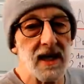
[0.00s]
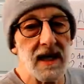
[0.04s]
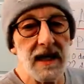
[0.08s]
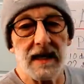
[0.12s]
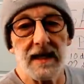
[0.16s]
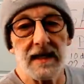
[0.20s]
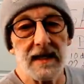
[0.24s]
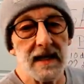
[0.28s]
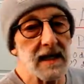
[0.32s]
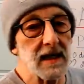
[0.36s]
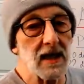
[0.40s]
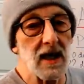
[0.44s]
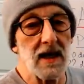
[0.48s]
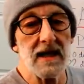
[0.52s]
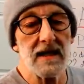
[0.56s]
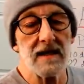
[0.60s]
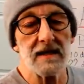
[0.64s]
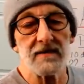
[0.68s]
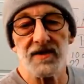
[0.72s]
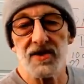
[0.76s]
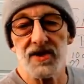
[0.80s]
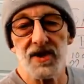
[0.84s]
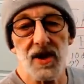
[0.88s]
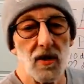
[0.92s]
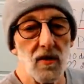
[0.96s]
take any kind
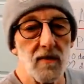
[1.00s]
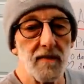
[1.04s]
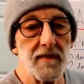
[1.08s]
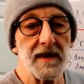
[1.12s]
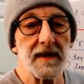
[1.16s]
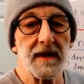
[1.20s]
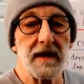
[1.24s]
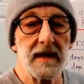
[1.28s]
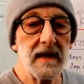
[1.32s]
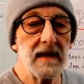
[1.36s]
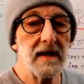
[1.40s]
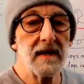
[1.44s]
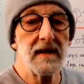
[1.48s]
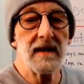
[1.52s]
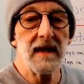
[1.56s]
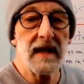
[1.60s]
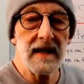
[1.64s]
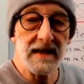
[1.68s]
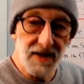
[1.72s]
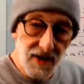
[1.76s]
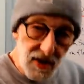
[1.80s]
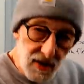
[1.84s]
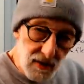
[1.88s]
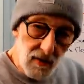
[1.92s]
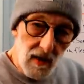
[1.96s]
of soap and
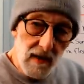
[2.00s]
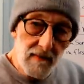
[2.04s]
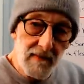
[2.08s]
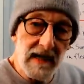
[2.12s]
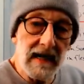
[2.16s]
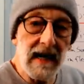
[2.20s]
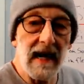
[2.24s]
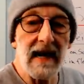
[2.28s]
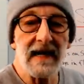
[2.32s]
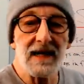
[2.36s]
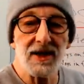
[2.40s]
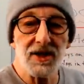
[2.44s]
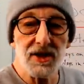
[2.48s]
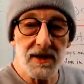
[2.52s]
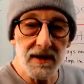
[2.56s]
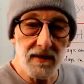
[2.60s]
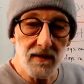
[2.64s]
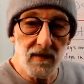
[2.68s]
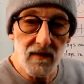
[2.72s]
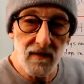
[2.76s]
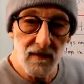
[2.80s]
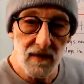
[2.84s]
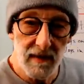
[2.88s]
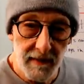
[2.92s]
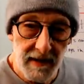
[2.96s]
scrubbing
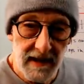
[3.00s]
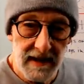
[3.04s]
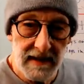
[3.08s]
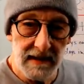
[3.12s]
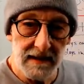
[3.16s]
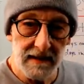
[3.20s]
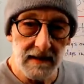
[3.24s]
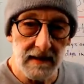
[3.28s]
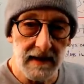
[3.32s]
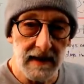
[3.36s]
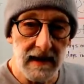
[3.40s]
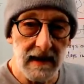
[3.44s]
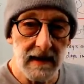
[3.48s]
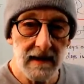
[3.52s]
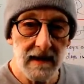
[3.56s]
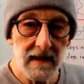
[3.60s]
action repeatedly.